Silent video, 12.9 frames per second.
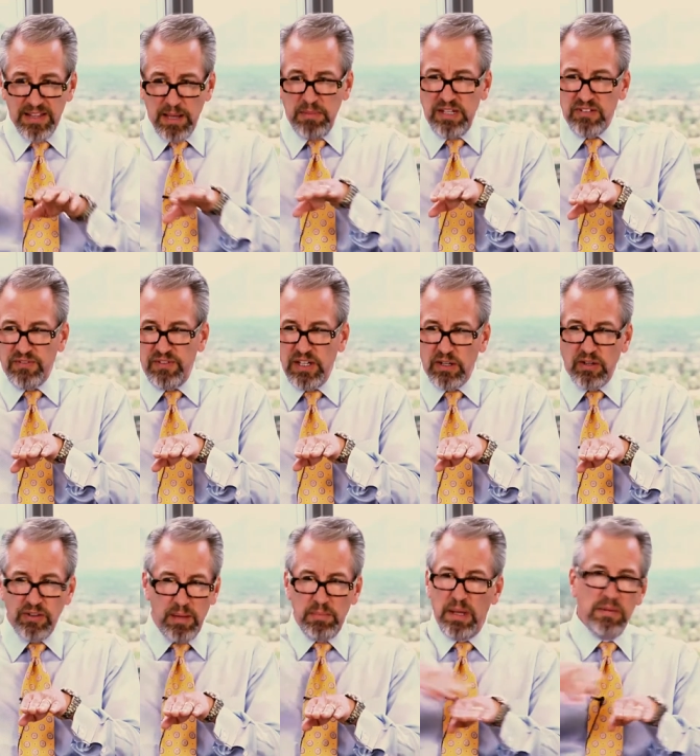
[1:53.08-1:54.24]
That means a vehicle
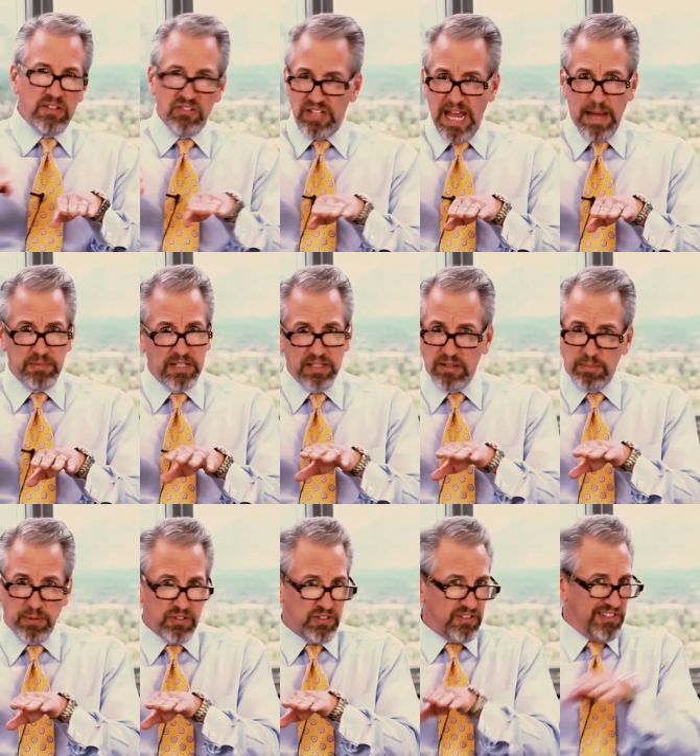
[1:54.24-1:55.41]
that maybe snapped into a
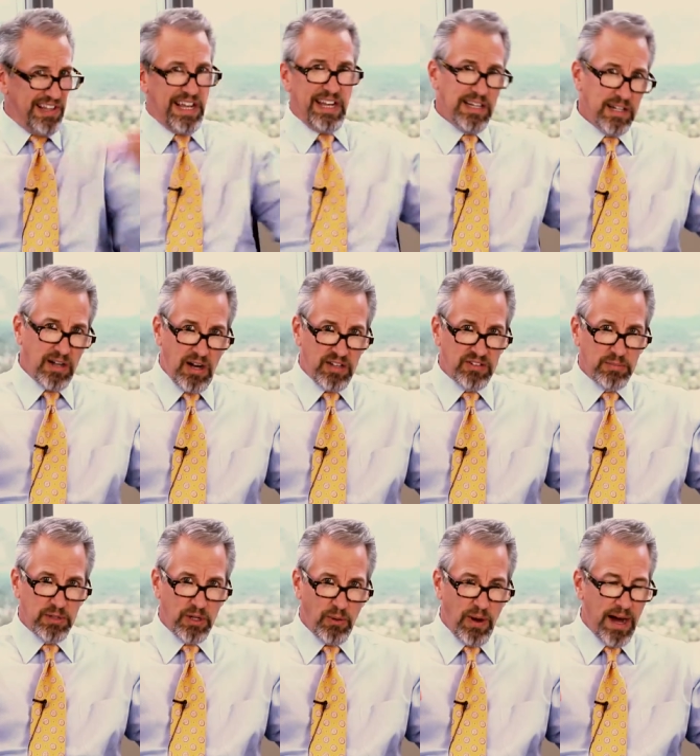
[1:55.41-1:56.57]
person's lane and caused them to
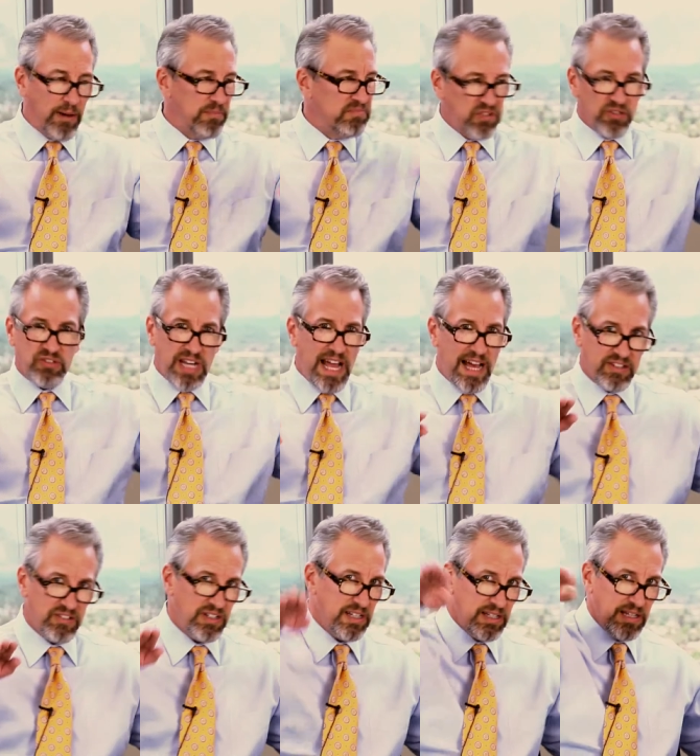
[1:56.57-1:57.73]
go out. There's an
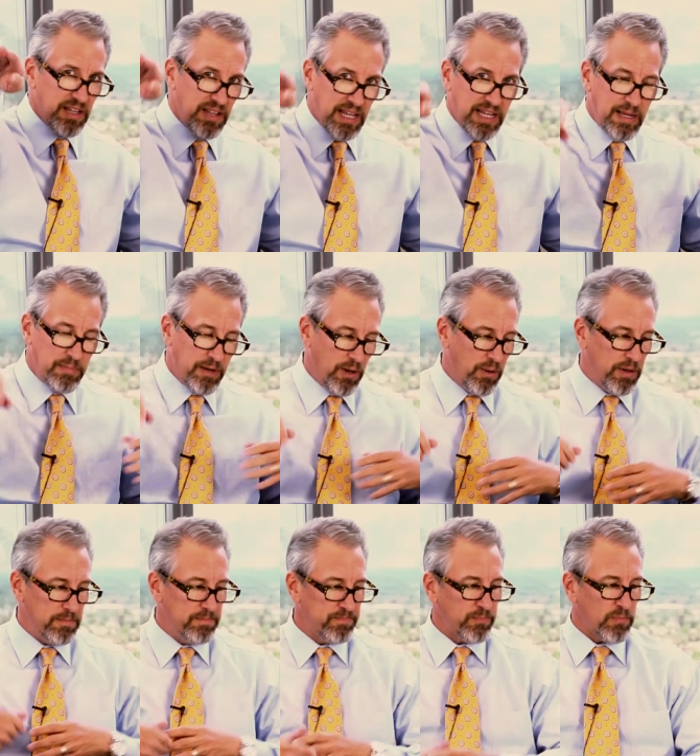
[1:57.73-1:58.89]
accident, and they keep going.
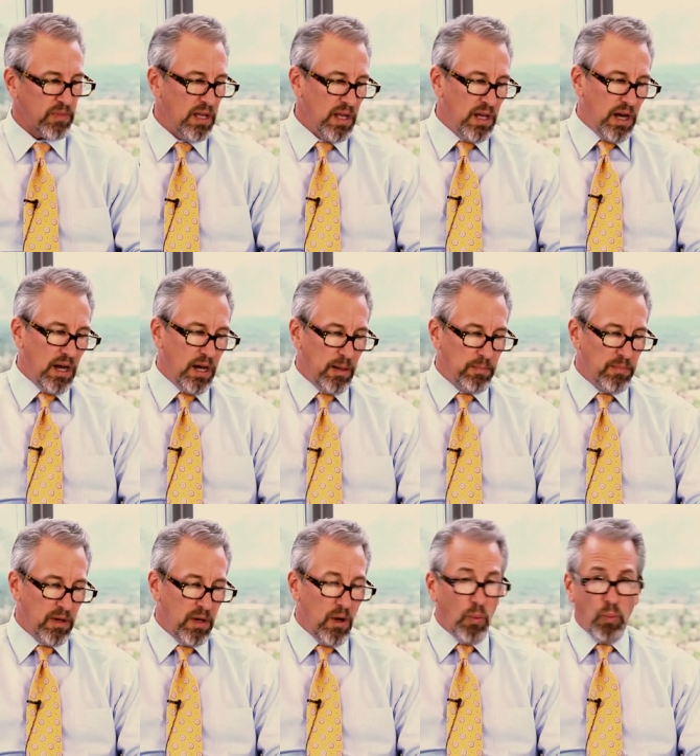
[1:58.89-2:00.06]
Um,
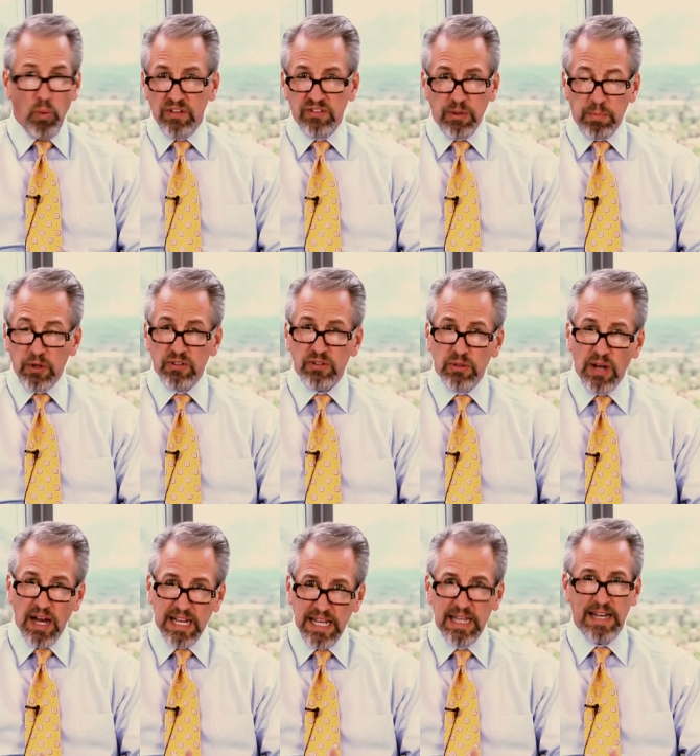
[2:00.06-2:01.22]
was the person who
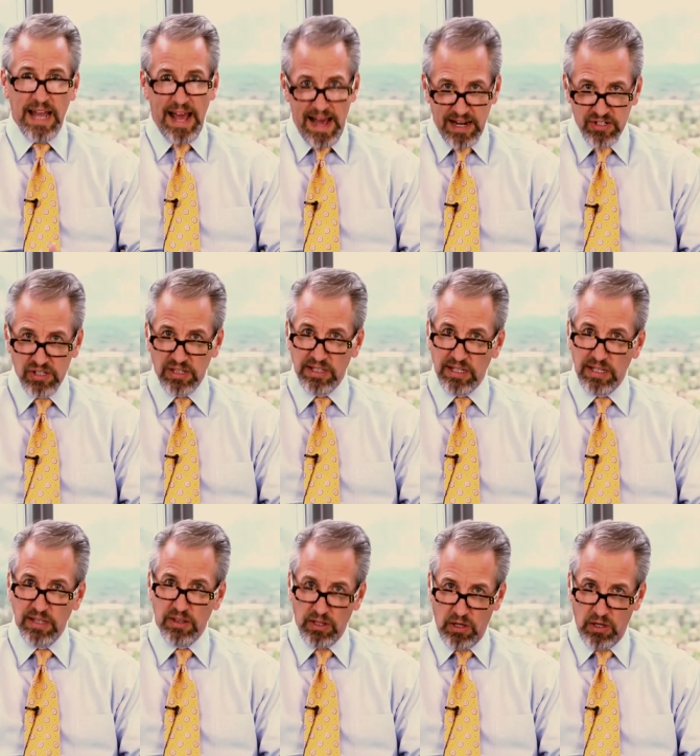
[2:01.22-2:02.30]
got hit actually the